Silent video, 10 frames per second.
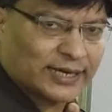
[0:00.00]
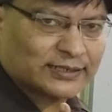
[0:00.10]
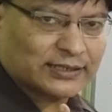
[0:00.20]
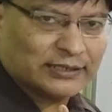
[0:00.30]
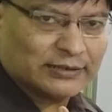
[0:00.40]

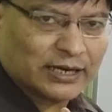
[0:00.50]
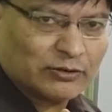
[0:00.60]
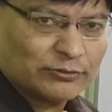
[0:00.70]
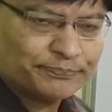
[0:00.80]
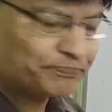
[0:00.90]
that clear
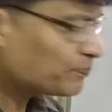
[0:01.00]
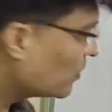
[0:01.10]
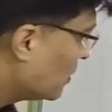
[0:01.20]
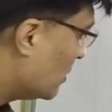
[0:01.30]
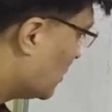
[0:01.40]
now?
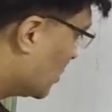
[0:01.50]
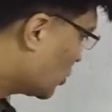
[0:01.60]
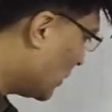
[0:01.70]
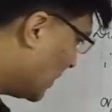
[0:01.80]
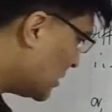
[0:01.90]

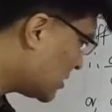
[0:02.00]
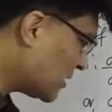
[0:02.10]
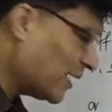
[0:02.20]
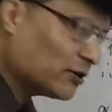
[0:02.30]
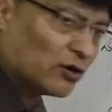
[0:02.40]
So let us
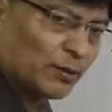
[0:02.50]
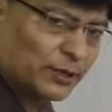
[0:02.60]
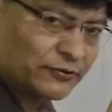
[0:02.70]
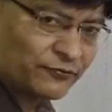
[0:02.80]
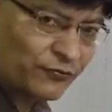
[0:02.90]
take
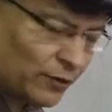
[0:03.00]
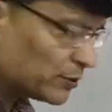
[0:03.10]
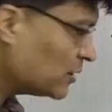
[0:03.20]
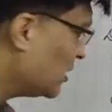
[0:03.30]
common from the